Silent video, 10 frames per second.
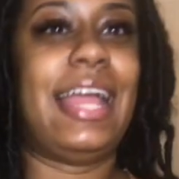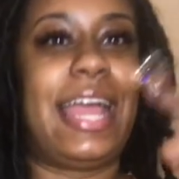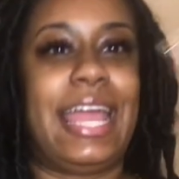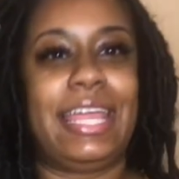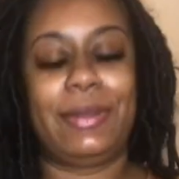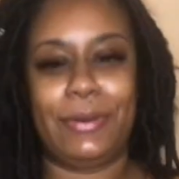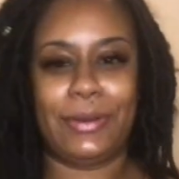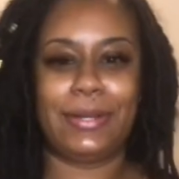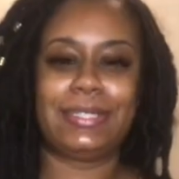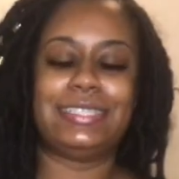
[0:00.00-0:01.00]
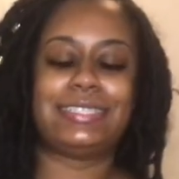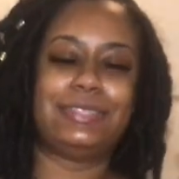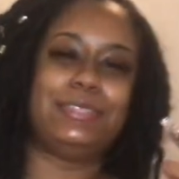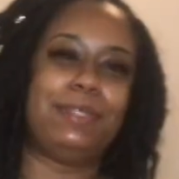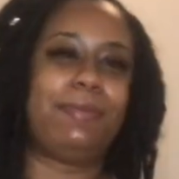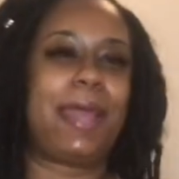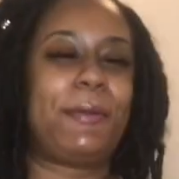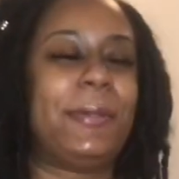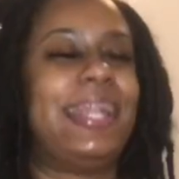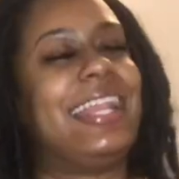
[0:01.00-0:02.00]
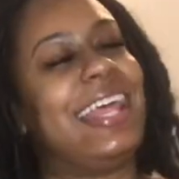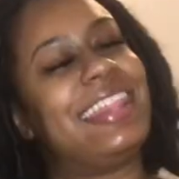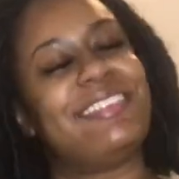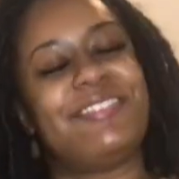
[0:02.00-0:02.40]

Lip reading: Hey y'all, it's Gucci back with another video.